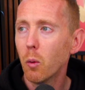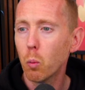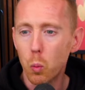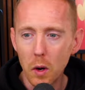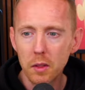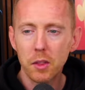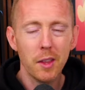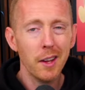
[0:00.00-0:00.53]

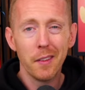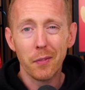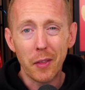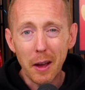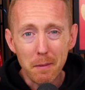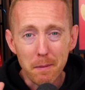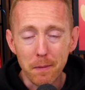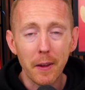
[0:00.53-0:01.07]
with
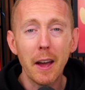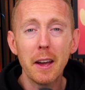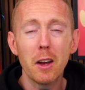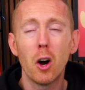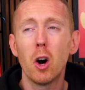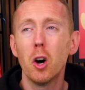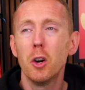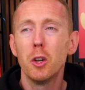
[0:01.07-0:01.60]
that V A
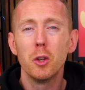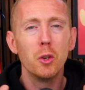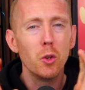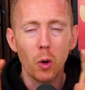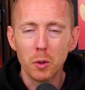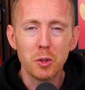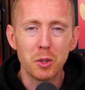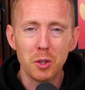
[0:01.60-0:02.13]
R
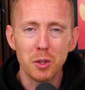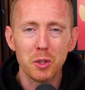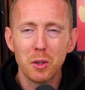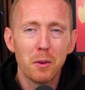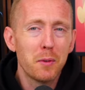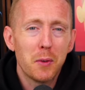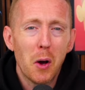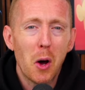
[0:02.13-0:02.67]
nonsense,
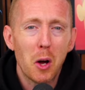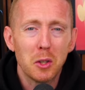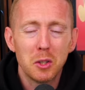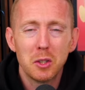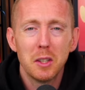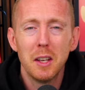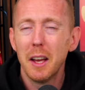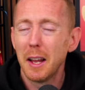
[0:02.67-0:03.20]

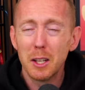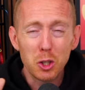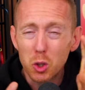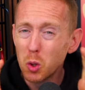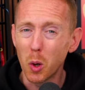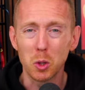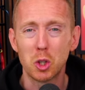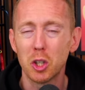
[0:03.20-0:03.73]
farce. And it's
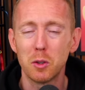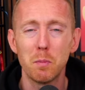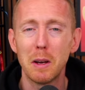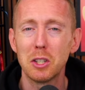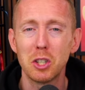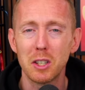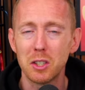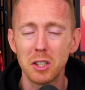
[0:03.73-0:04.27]
not just
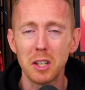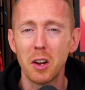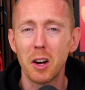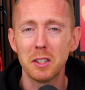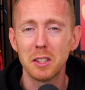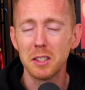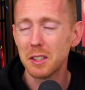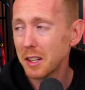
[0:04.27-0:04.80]
Manchester
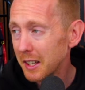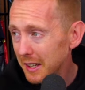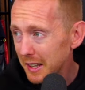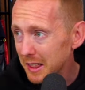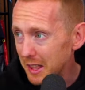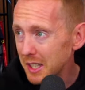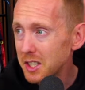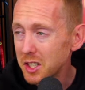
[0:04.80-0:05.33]
United.
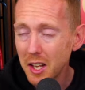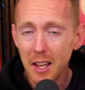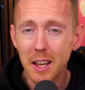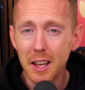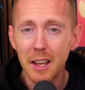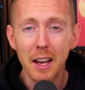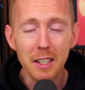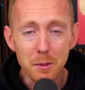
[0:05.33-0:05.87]
This
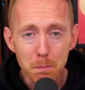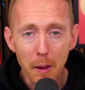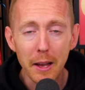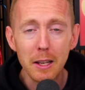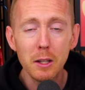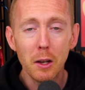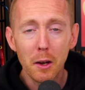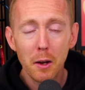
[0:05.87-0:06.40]
here has
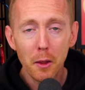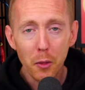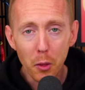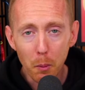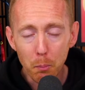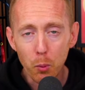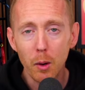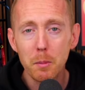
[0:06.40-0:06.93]
made
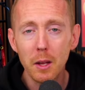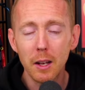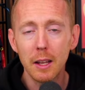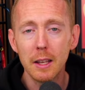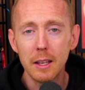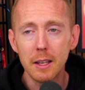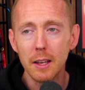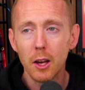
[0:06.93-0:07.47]
the Premier
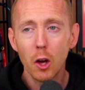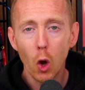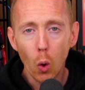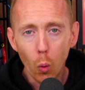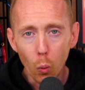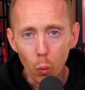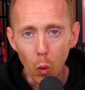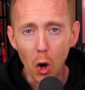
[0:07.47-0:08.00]
League
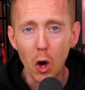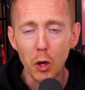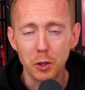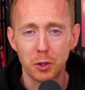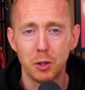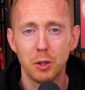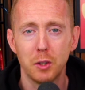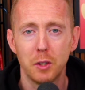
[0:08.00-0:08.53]

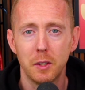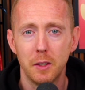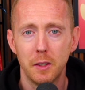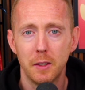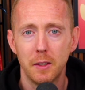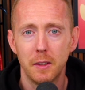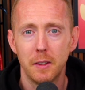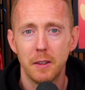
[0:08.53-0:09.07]
worse.
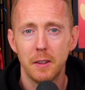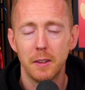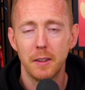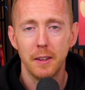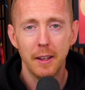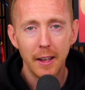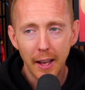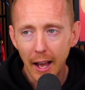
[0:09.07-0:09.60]

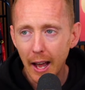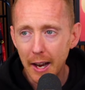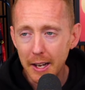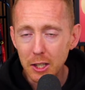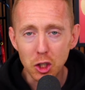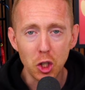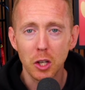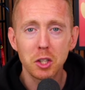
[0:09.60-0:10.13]
And
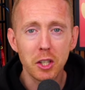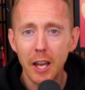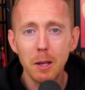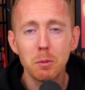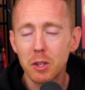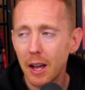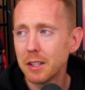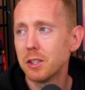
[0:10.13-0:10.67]
it just
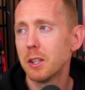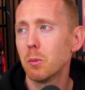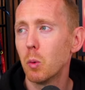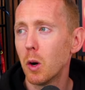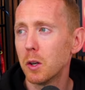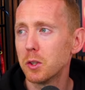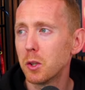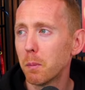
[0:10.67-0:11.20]
keeps getting
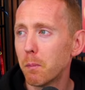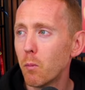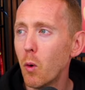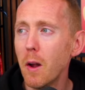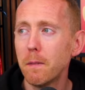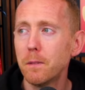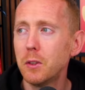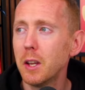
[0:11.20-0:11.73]
worse. The ref